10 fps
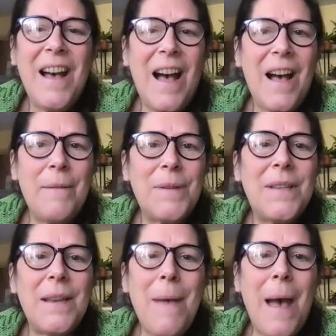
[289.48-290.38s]
Um,
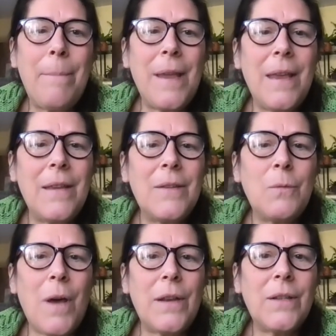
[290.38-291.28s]
SEMAP is
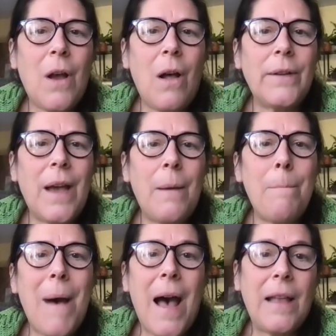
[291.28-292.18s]
what is called a
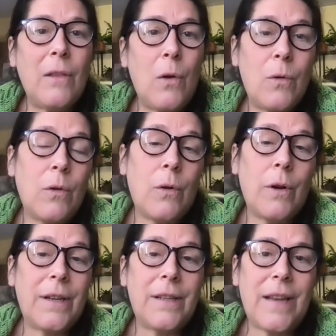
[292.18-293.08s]
buy local
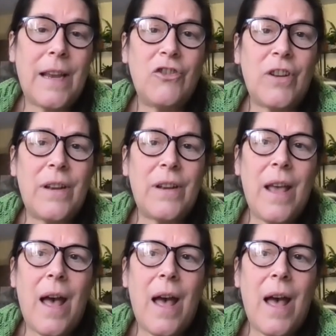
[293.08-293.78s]
organization.